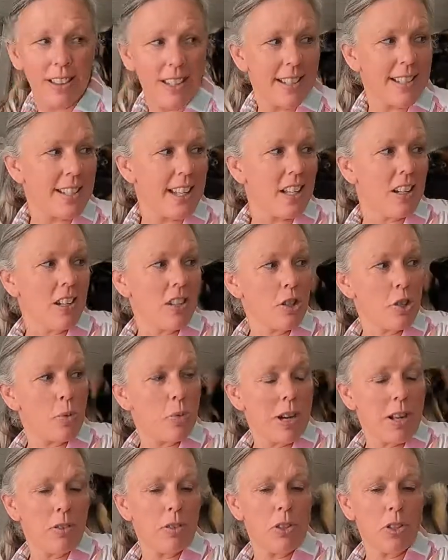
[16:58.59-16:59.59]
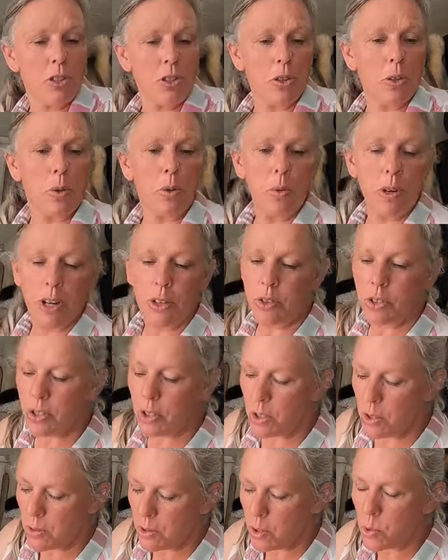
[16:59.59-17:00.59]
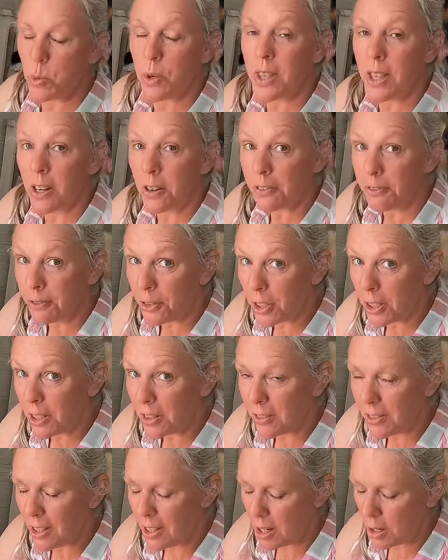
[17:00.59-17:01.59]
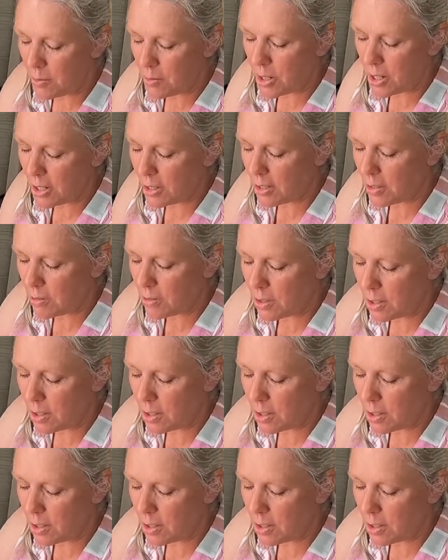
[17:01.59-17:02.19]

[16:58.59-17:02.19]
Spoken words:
Let's get on to round 2. Round 2 is within a foot of the object.